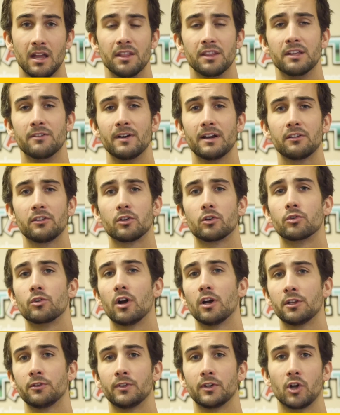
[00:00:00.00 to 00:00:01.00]
The event is a
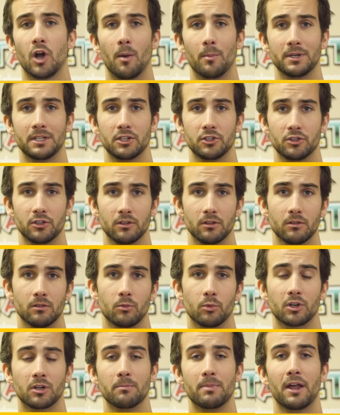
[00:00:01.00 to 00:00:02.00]
CrossFit competition
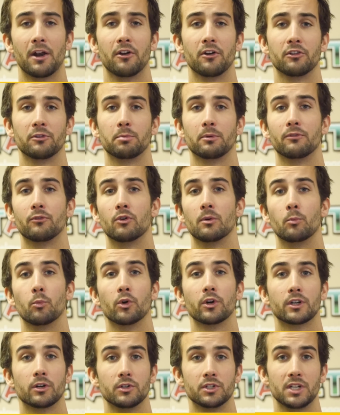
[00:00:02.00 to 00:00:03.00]
where competitors perform
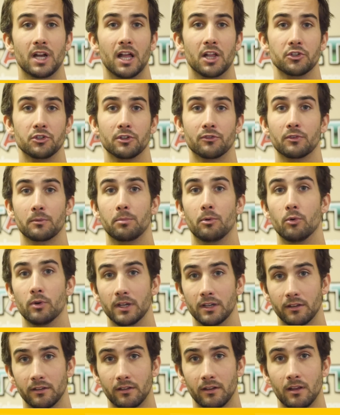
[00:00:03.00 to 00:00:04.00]
workout challenges for
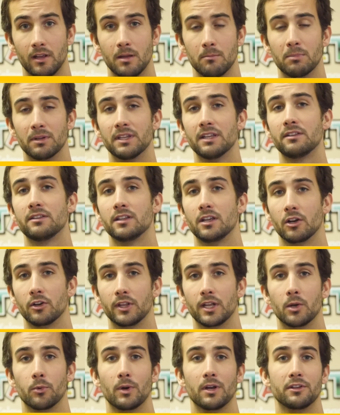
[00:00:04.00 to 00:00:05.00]
points, but this year
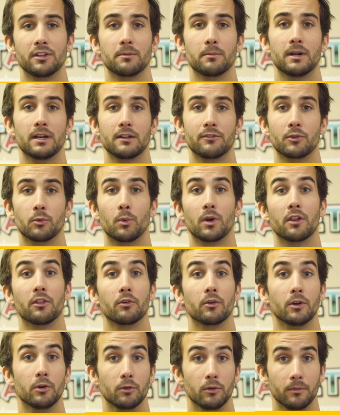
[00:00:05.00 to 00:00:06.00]
they are raising money for one of
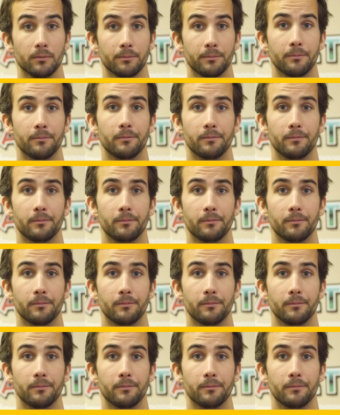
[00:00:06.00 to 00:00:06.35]
their own.